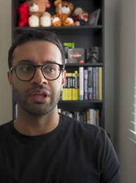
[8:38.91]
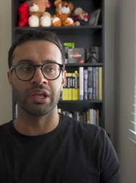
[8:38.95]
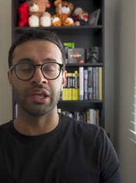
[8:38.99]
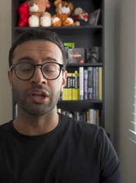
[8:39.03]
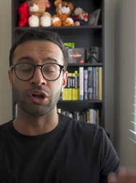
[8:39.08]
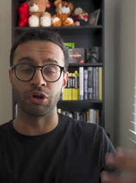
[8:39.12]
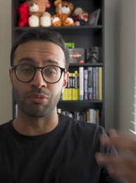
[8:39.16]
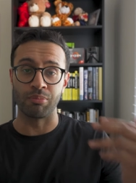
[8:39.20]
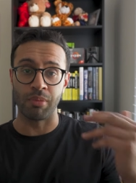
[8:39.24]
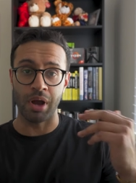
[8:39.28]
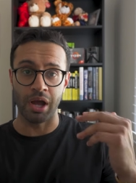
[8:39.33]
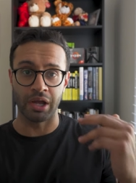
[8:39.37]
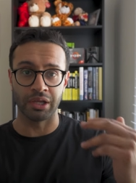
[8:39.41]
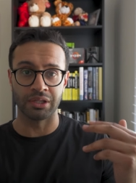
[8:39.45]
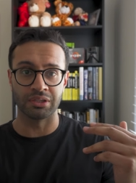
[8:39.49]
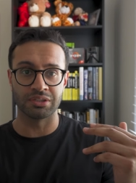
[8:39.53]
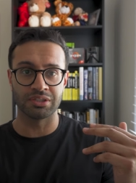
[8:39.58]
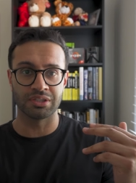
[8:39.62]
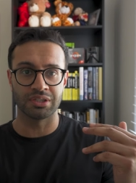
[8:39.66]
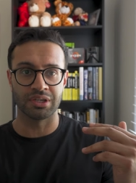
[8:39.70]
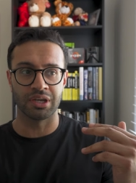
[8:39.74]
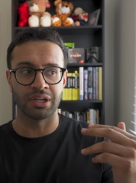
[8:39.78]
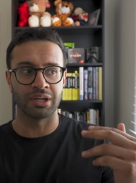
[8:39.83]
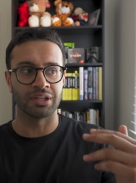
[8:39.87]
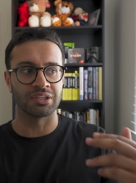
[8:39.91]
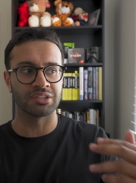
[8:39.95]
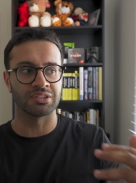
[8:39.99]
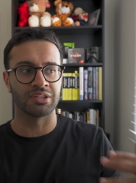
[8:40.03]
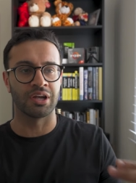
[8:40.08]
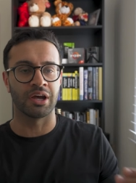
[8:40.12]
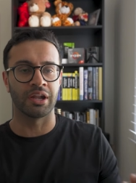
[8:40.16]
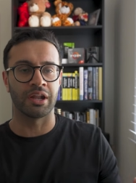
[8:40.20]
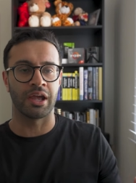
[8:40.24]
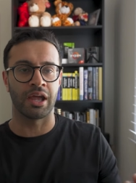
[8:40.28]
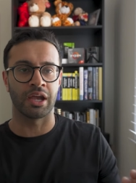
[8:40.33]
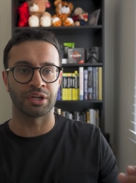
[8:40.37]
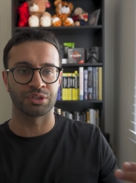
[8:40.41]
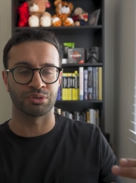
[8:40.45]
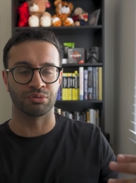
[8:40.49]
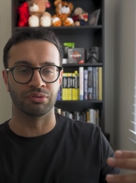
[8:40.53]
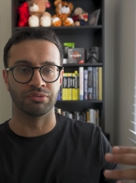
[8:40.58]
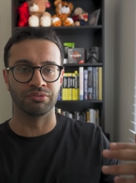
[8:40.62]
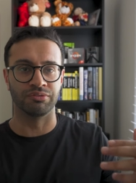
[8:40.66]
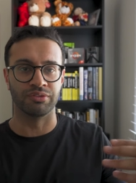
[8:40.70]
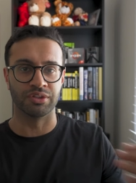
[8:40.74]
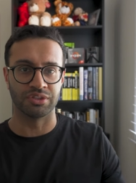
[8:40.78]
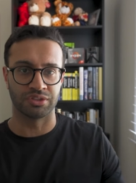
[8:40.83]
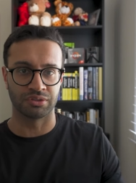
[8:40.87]
in our minds, and it's not
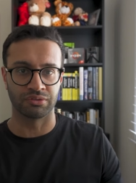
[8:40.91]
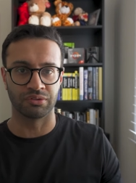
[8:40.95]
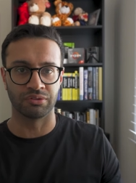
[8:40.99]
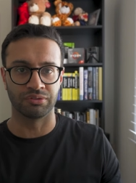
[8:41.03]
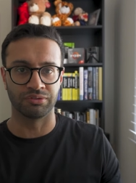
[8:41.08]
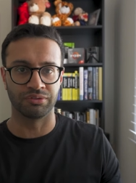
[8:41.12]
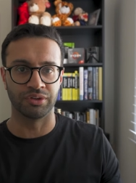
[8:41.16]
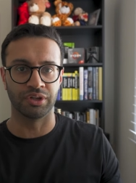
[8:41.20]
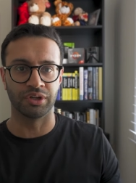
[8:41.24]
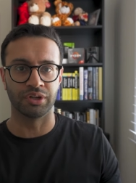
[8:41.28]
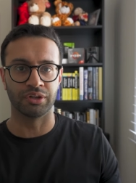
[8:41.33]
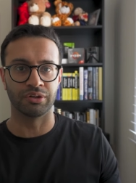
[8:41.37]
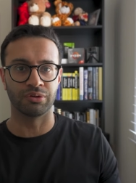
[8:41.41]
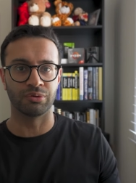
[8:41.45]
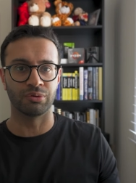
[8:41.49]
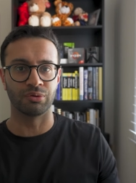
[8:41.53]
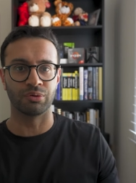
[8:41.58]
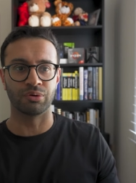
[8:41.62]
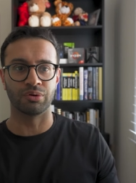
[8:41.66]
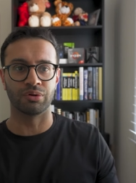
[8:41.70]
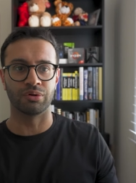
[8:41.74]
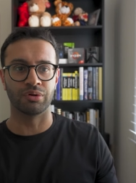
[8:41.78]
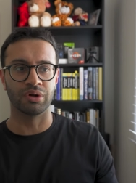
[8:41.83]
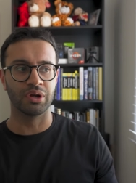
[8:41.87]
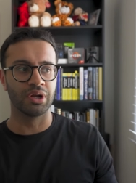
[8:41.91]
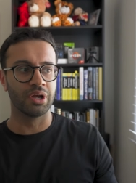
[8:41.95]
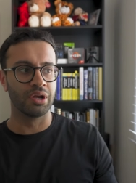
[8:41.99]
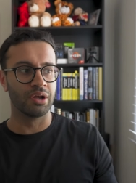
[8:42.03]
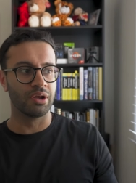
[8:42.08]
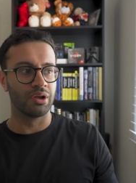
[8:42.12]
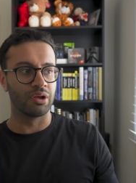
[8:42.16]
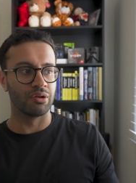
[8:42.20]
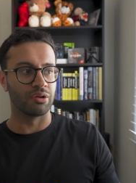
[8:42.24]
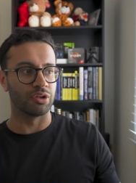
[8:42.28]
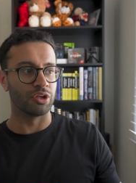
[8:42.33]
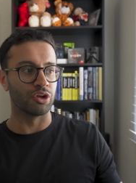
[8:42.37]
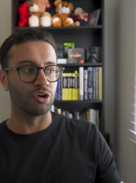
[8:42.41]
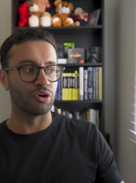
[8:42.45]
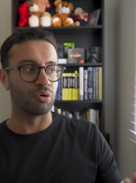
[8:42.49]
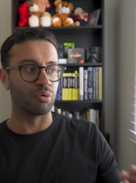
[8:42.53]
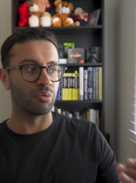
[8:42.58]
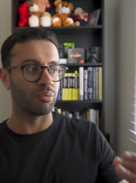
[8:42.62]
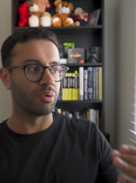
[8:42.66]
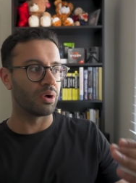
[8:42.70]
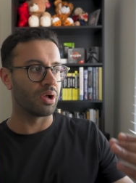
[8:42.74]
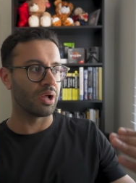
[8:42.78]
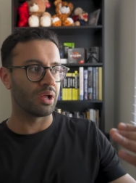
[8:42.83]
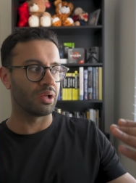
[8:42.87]
actual physical fear or you
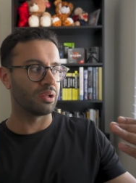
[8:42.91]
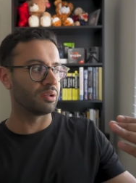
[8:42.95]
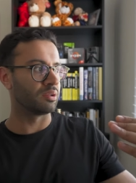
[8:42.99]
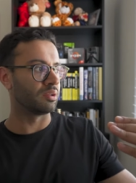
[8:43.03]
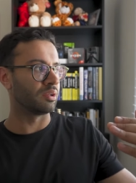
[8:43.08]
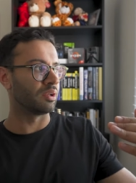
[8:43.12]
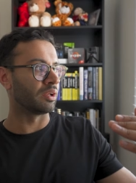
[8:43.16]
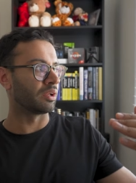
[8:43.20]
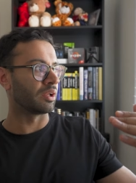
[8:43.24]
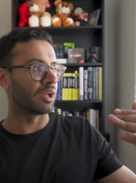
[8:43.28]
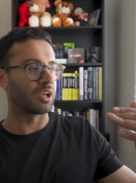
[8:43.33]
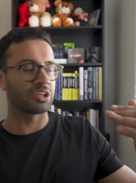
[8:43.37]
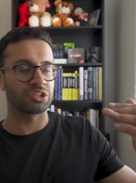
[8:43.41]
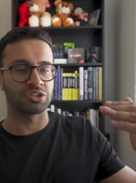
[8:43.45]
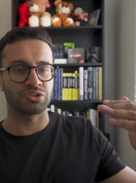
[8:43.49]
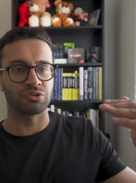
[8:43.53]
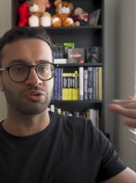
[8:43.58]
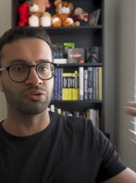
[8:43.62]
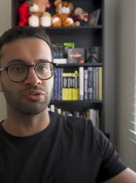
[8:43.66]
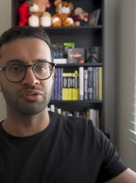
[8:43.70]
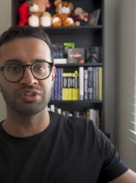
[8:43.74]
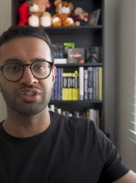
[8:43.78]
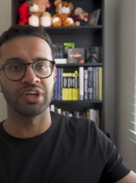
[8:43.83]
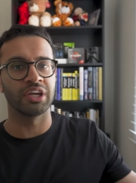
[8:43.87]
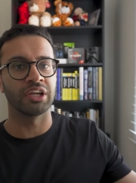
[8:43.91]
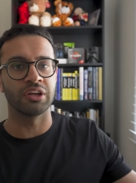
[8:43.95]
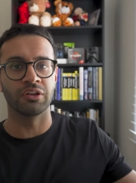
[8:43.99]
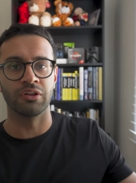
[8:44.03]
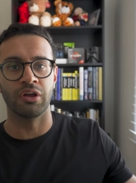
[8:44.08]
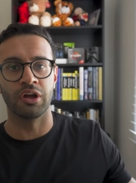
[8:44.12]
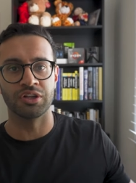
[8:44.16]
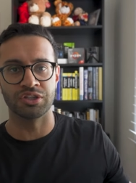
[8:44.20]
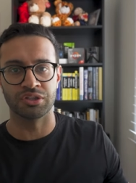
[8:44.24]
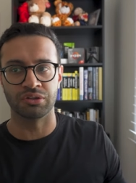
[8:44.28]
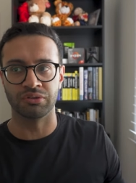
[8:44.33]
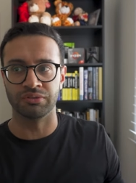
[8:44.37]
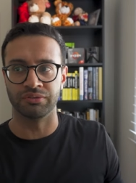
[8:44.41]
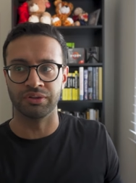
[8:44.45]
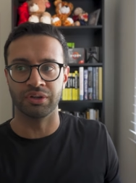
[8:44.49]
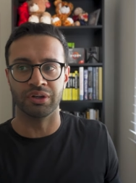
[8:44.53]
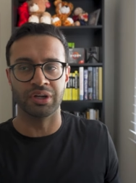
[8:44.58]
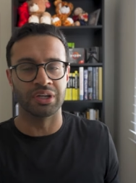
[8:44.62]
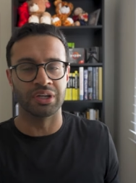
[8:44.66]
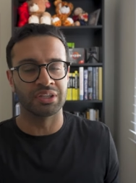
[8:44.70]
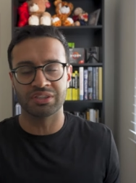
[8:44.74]
know external psychological fear.